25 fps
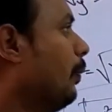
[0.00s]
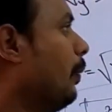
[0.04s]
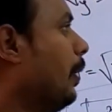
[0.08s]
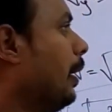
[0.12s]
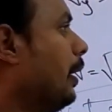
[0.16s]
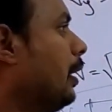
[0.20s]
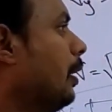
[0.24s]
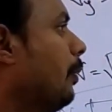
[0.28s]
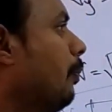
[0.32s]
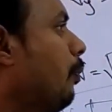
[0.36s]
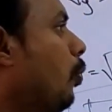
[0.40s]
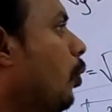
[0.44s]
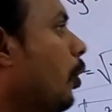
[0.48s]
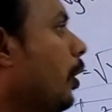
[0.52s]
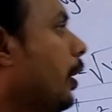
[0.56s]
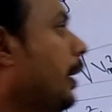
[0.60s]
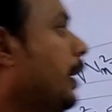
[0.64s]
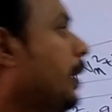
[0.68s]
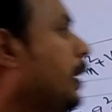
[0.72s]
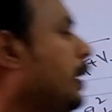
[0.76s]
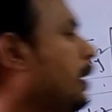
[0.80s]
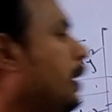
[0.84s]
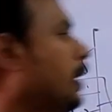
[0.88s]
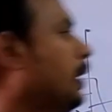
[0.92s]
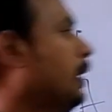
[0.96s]
when the
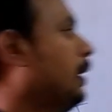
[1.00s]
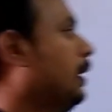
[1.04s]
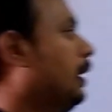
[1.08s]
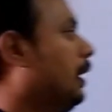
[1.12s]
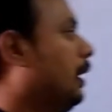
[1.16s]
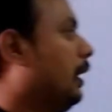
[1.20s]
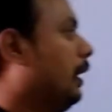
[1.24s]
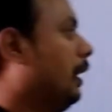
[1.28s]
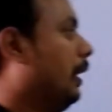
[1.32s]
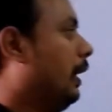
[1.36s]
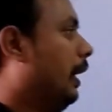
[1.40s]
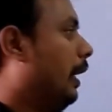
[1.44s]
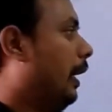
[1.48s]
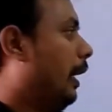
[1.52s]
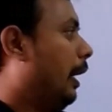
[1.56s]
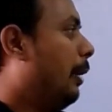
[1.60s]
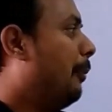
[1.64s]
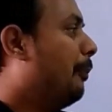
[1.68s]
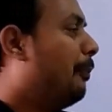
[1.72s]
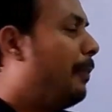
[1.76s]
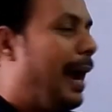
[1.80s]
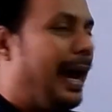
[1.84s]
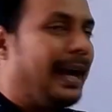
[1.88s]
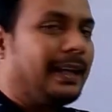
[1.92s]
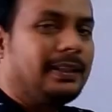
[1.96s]
body
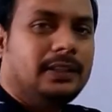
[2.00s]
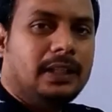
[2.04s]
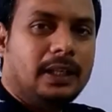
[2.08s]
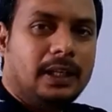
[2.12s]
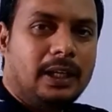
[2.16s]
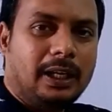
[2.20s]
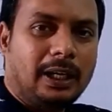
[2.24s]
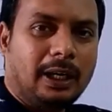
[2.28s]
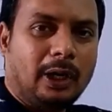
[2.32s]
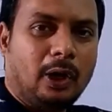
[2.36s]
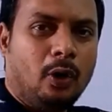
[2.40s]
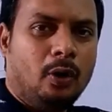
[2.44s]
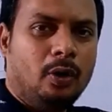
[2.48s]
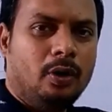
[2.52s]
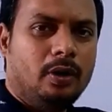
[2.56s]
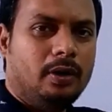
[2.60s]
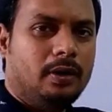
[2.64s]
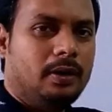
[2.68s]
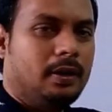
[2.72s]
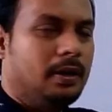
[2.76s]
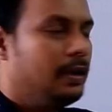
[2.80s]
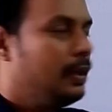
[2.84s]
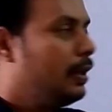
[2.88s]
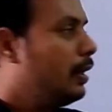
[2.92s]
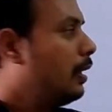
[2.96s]
impacts the ground,
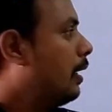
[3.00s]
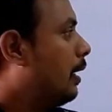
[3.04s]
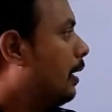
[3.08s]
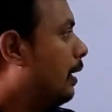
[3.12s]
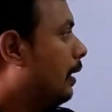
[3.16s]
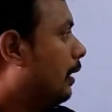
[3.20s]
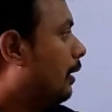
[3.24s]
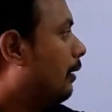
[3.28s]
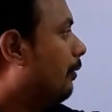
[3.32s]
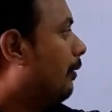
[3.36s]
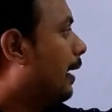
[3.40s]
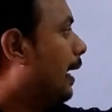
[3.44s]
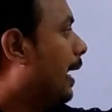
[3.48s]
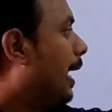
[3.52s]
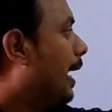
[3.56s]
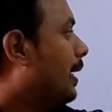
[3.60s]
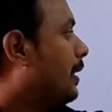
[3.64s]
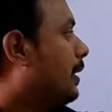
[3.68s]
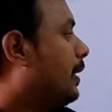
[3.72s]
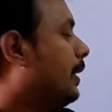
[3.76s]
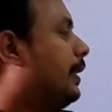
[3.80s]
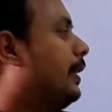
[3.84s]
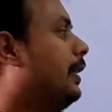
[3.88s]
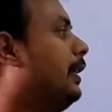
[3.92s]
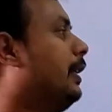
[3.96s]
the
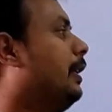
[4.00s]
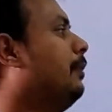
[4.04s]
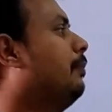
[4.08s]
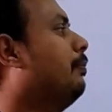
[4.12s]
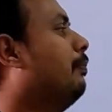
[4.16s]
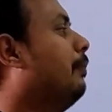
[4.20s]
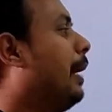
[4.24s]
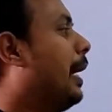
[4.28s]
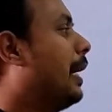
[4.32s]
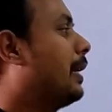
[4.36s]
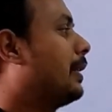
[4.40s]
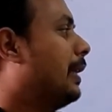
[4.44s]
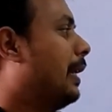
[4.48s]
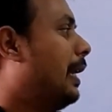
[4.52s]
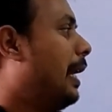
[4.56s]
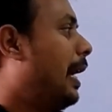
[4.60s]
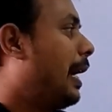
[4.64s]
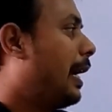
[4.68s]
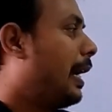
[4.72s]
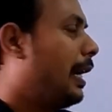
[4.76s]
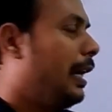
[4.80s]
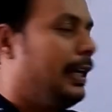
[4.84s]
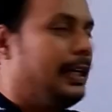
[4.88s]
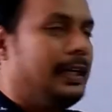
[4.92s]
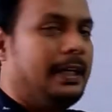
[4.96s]
velocity makes an
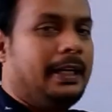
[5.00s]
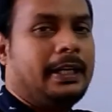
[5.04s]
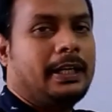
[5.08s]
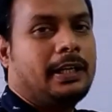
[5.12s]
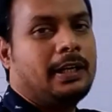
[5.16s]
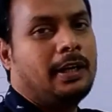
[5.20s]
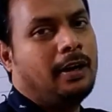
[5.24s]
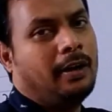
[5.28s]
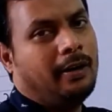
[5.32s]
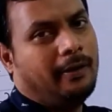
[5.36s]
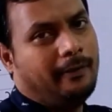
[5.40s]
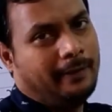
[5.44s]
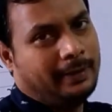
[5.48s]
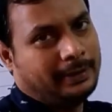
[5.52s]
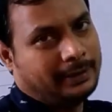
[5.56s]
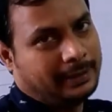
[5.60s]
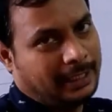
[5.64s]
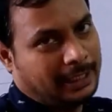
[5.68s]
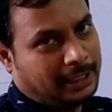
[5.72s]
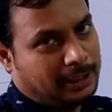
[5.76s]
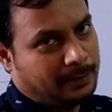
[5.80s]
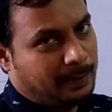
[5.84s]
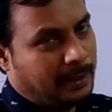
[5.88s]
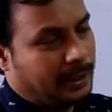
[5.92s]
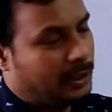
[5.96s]
angle theta with
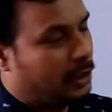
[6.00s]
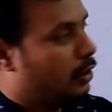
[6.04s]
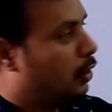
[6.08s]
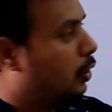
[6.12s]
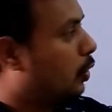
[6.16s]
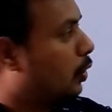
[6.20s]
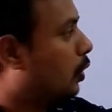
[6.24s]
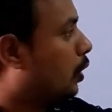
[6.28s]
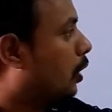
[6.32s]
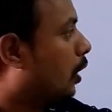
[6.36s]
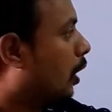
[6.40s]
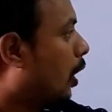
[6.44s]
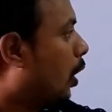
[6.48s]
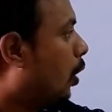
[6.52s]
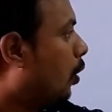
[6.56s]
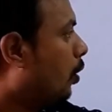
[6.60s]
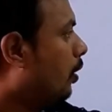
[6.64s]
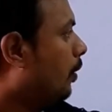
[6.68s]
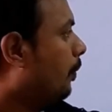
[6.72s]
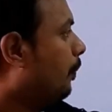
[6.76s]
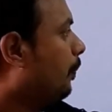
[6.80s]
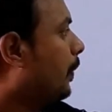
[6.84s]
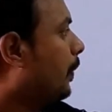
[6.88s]
respect to ground.